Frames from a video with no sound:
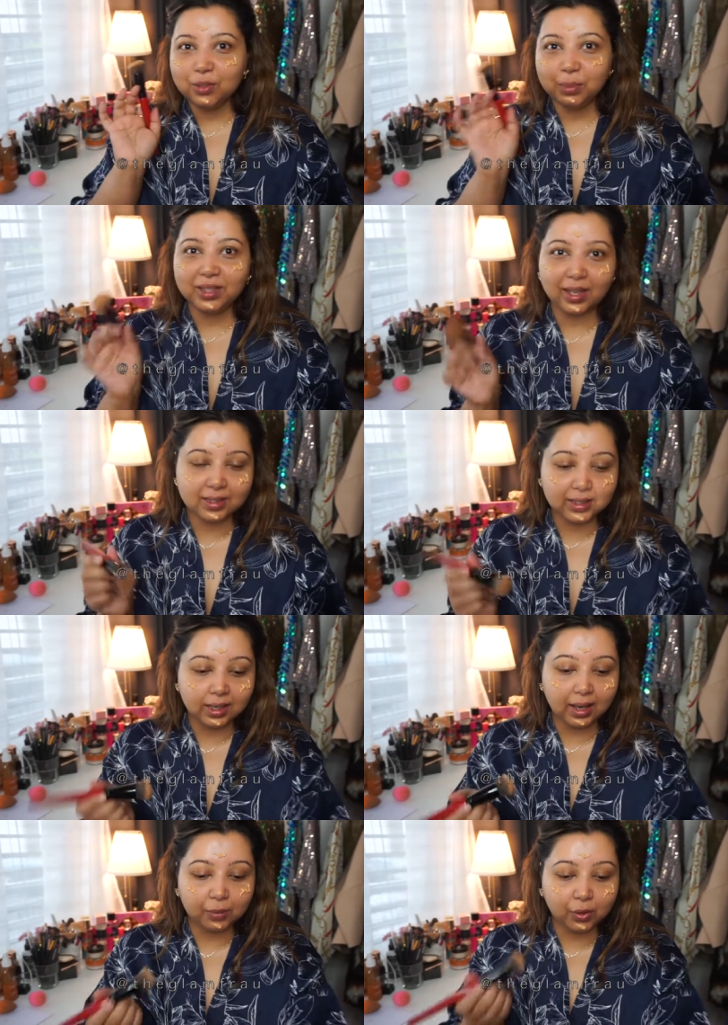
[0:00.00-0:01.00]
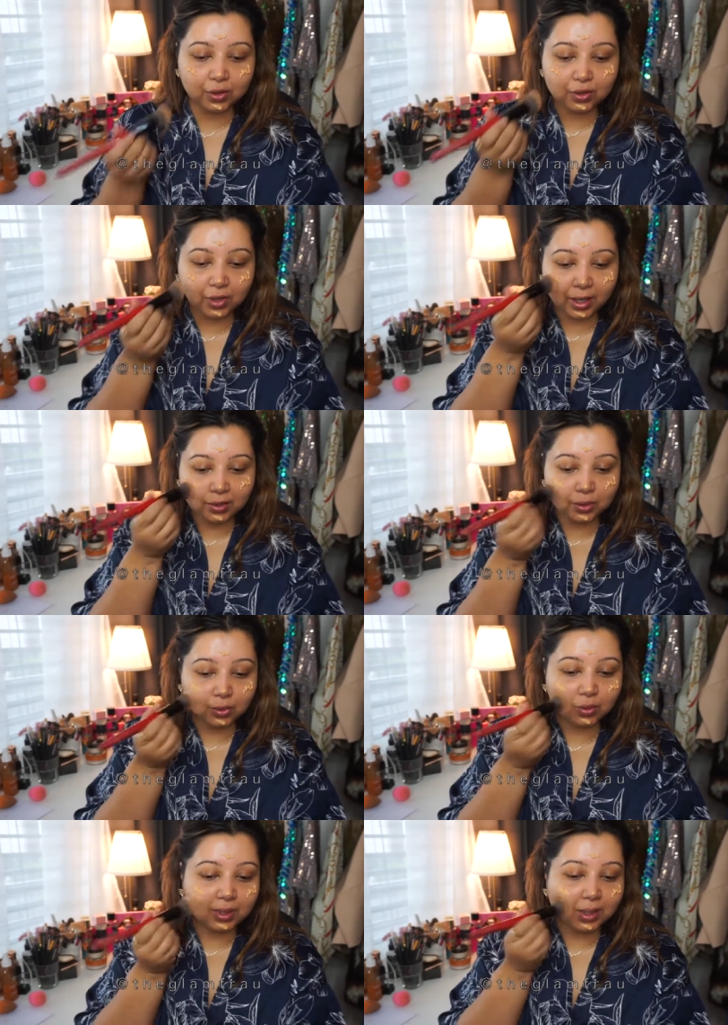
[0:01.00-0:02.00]
But still, I'm gonna try
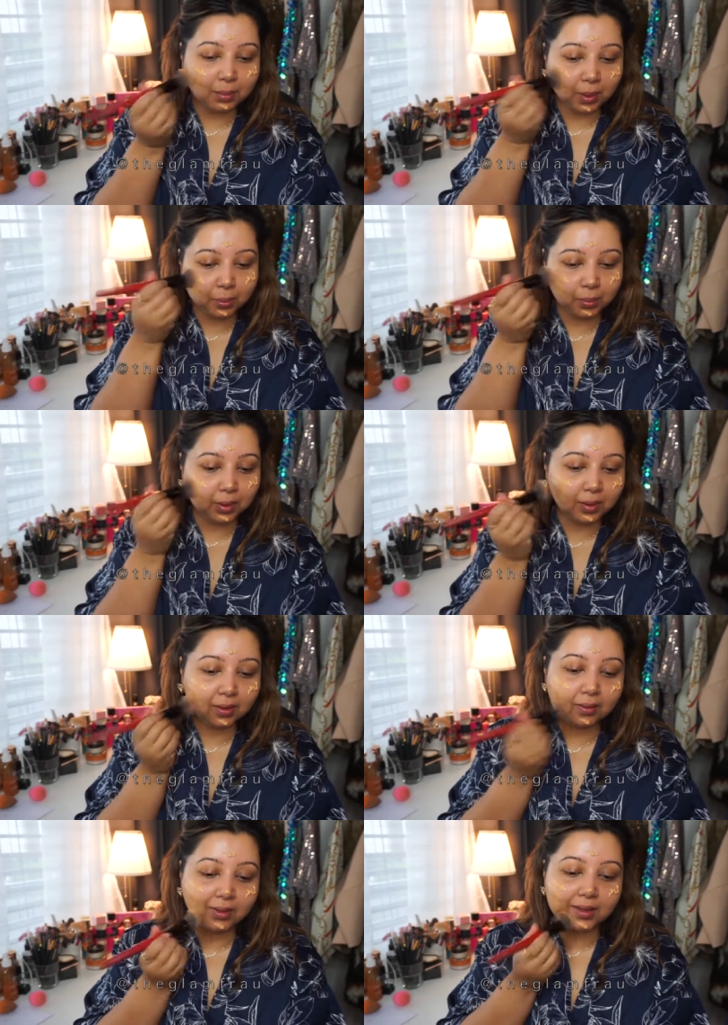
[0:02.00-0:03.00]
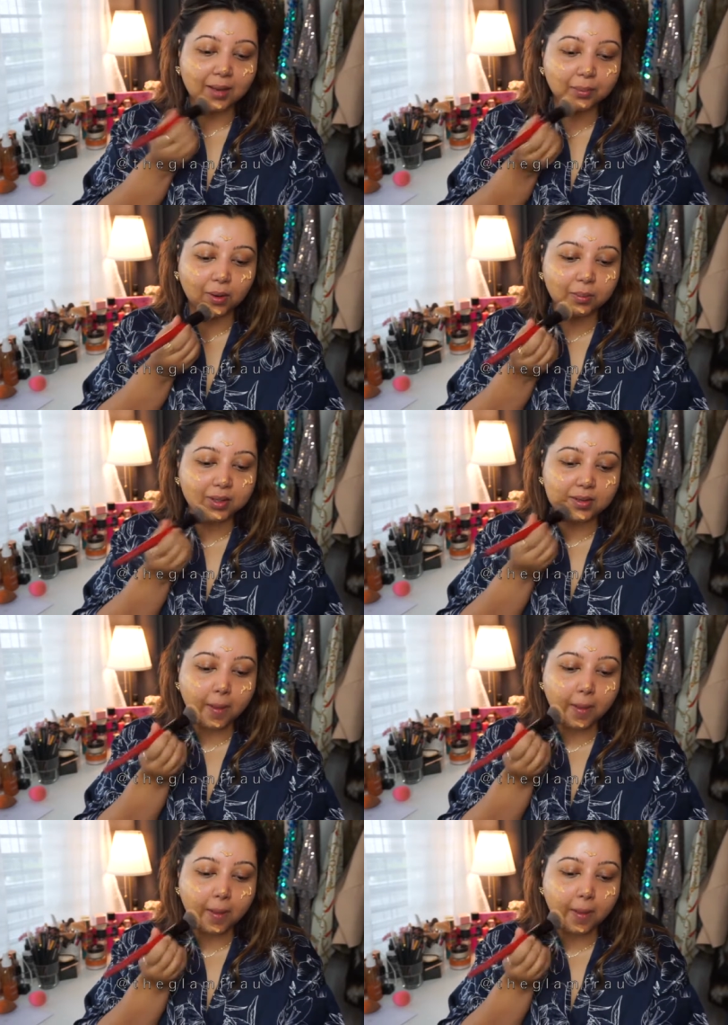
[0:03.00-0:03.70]
to keep up with that promise.